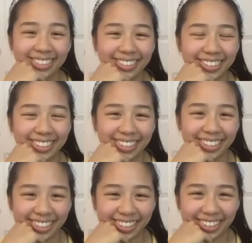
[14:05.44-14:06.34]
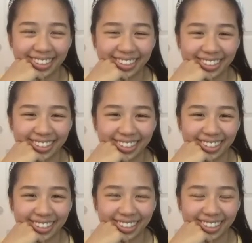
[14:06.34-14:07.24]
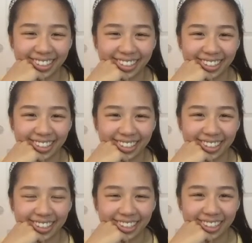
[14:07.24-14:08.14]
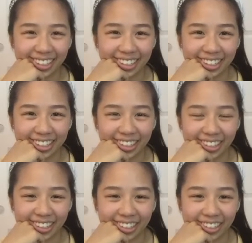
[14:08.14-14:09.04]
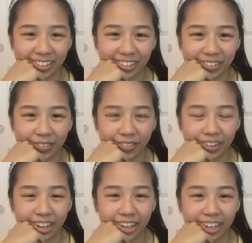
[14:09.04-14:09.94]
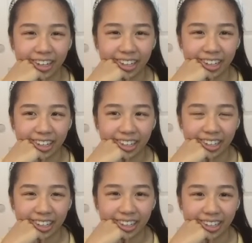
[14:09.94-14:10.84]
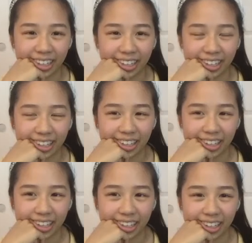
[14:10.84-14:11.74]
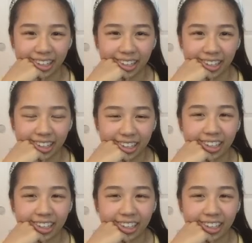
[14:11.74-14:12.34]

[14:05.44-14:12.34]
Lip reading: This person isn't speaking.